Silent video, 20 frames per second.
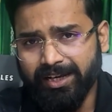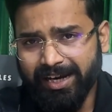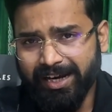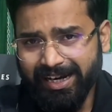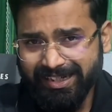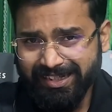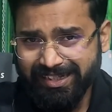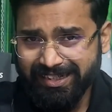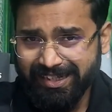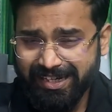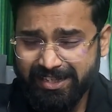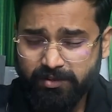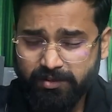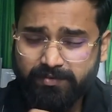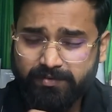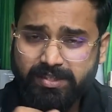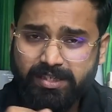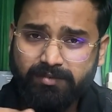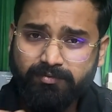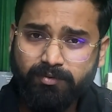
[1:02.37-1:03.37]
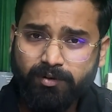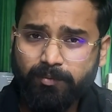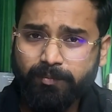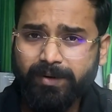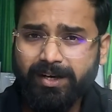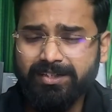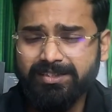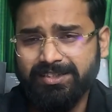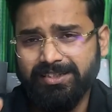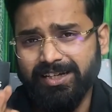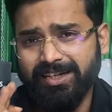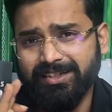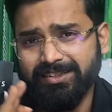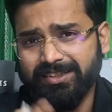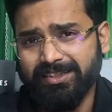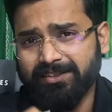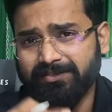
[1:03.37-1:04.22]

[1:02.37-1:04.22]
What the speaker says: And in case of C4 plants, there is a